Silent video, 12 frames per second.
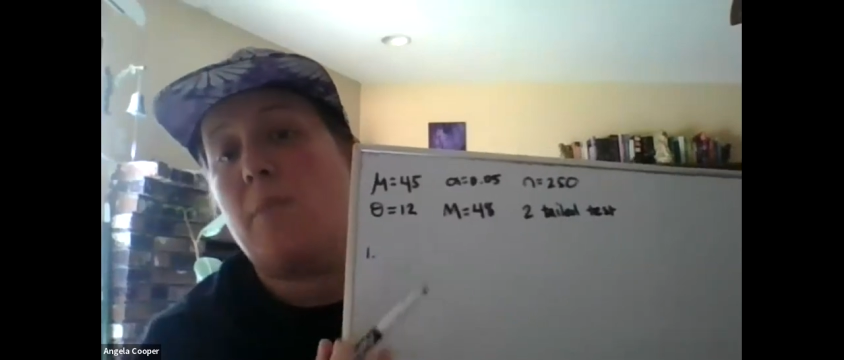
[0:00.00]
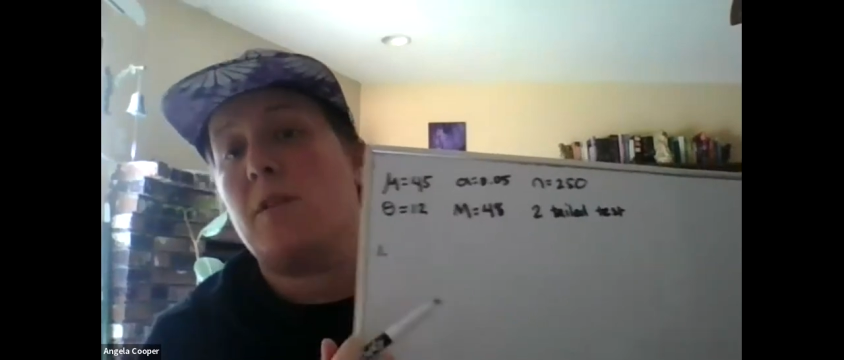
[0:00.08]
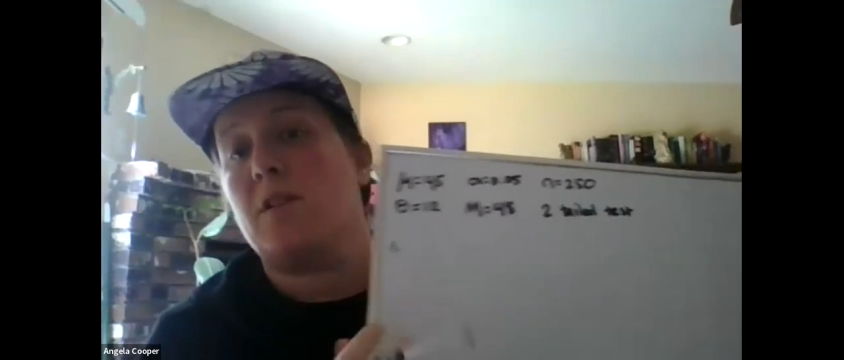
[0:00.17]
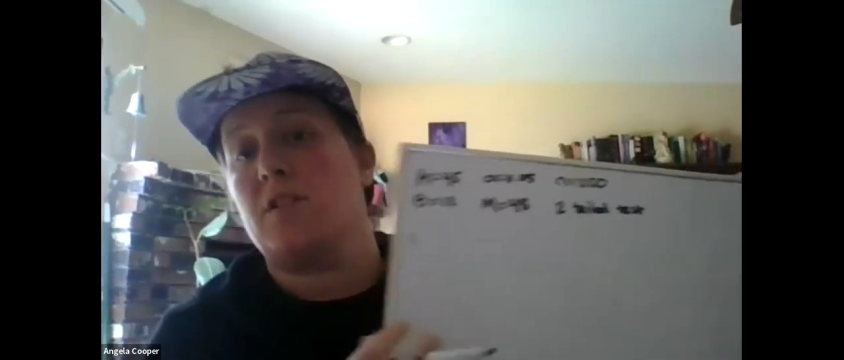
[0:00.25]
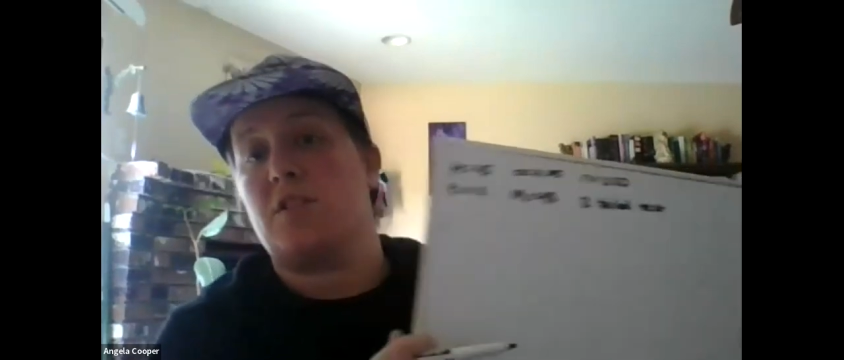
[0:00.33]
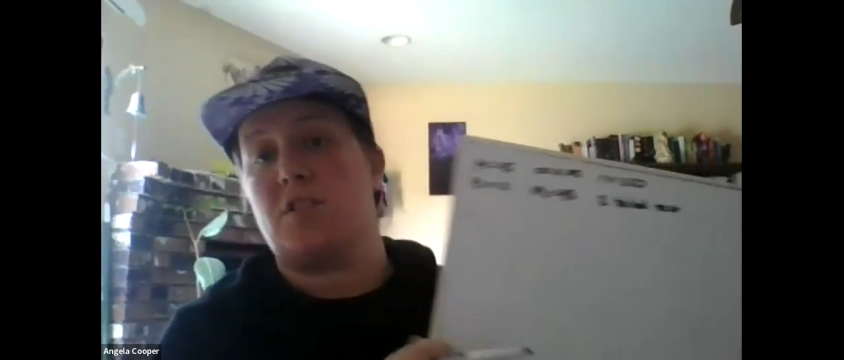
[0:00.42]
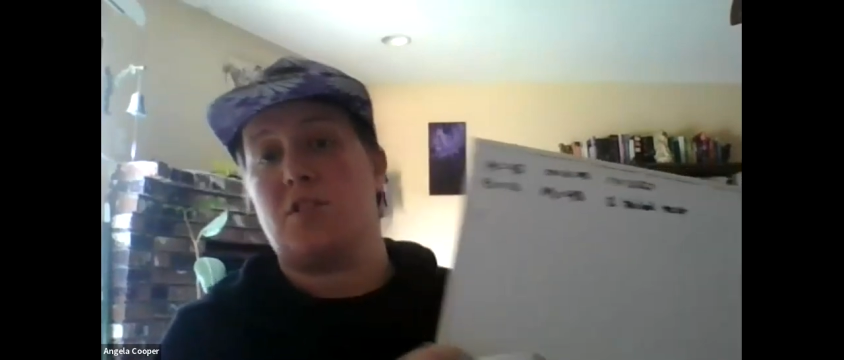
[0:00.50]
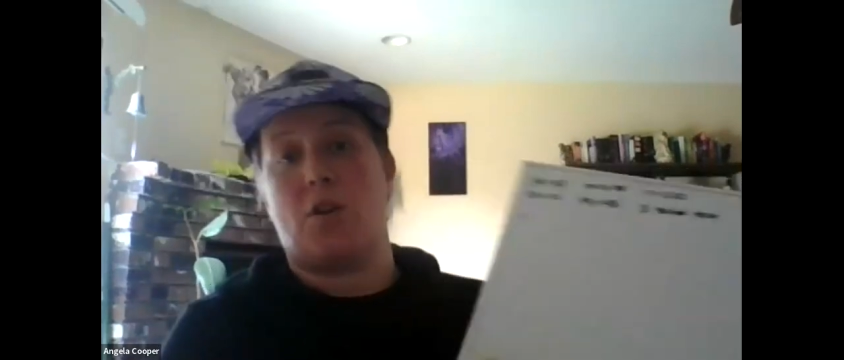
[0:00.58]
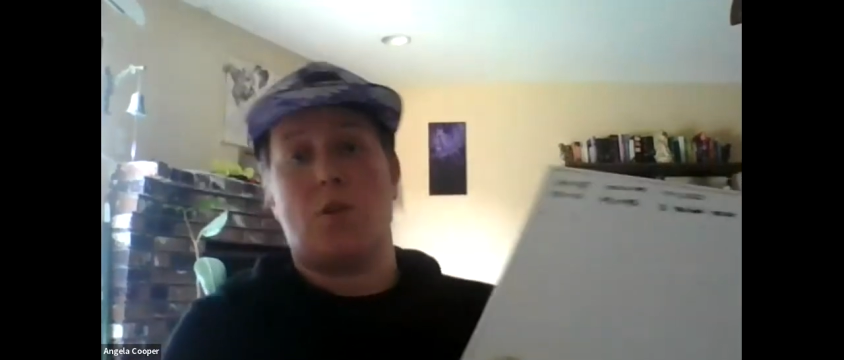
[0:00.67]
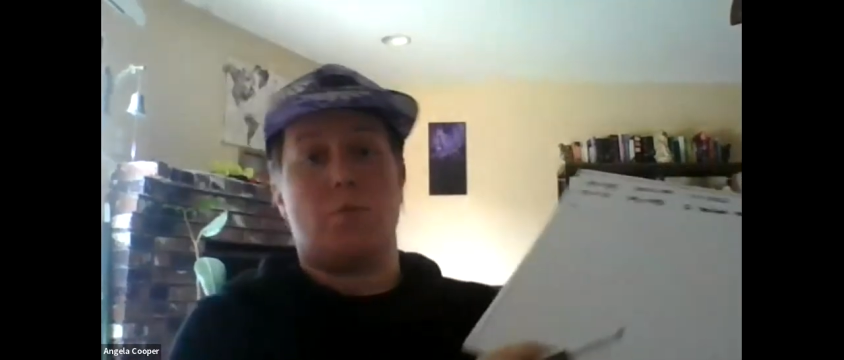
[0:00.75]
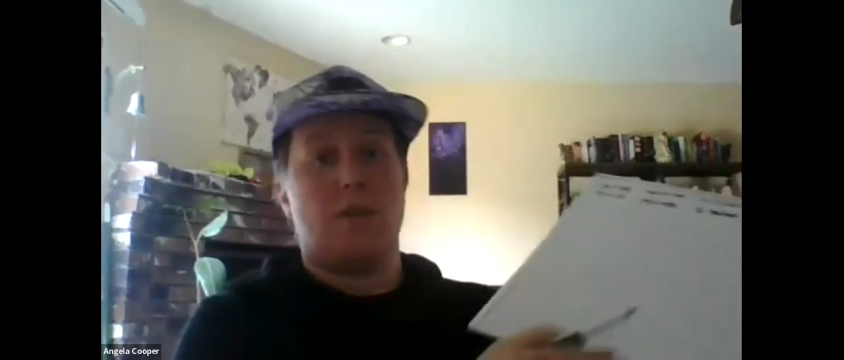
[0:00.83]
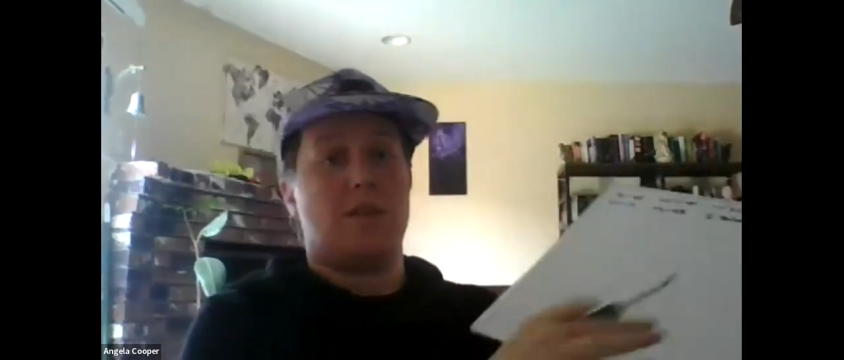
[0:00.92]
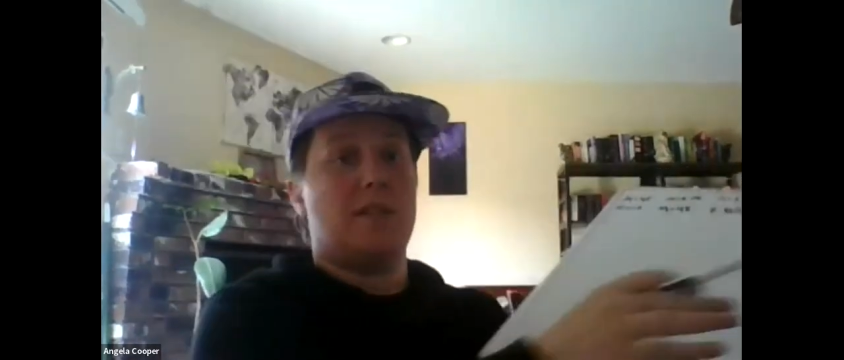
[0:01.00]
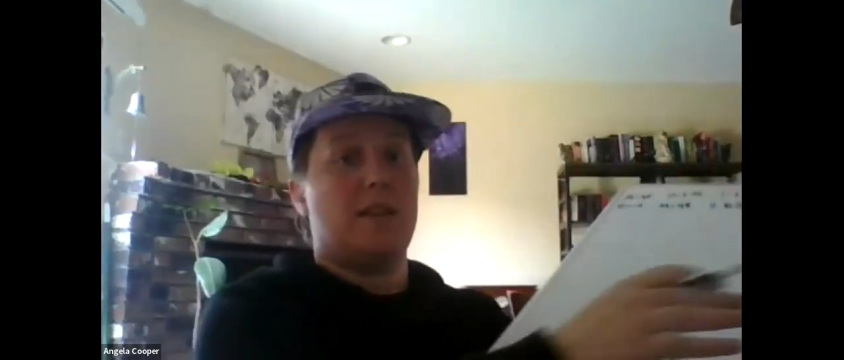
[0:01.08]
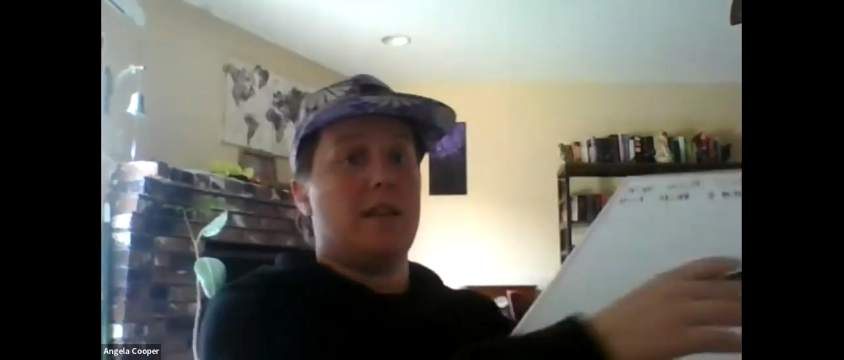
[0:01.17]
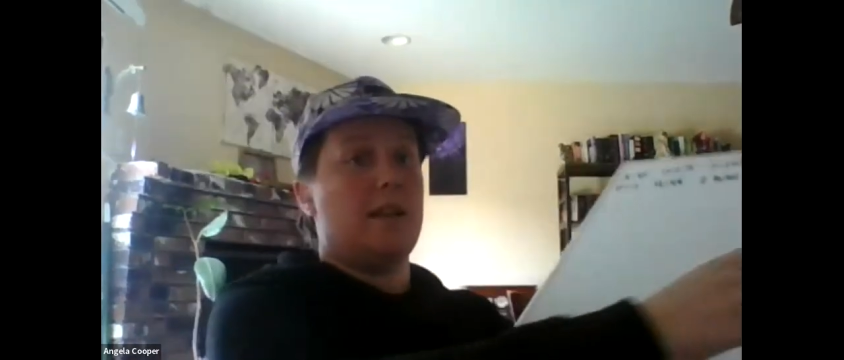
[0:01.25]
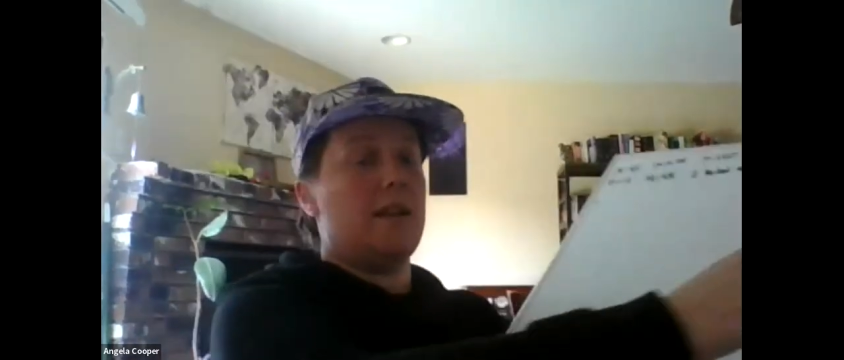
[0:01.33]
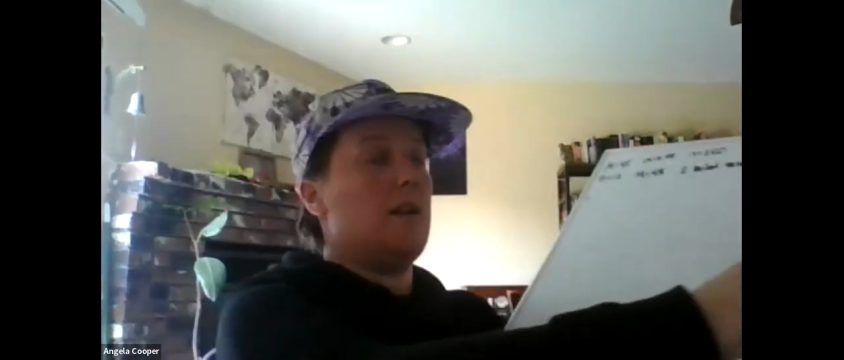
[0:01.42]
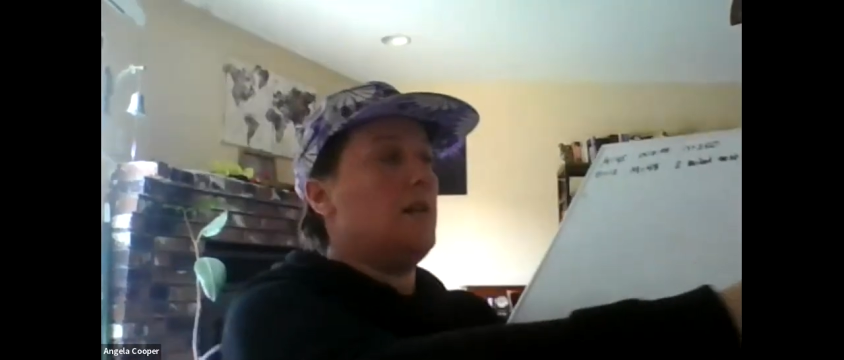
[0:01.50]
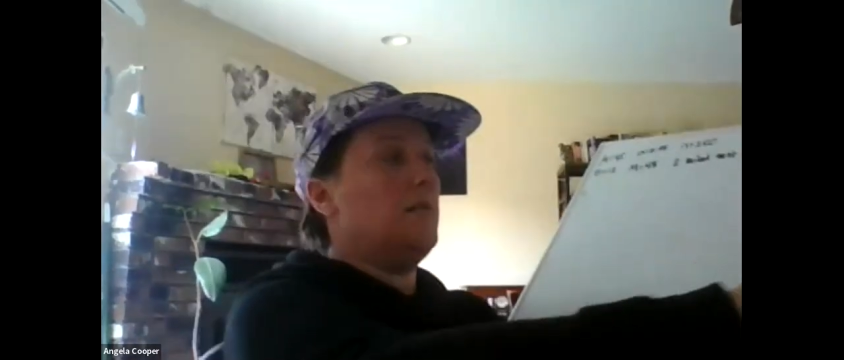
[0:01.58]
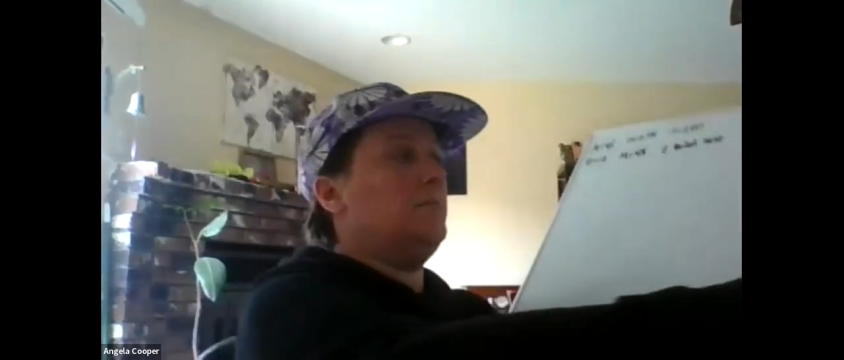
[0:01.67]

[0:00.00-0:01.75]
I'm going to start with the